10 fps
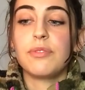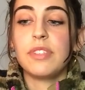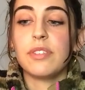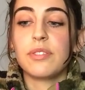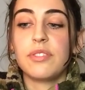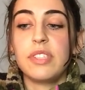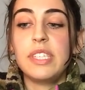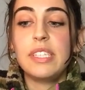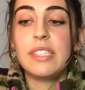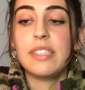feel
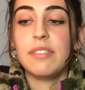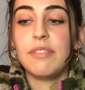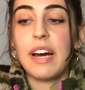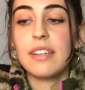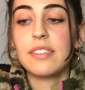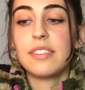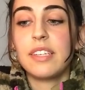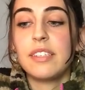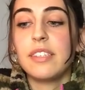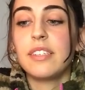seen and
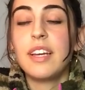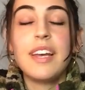validated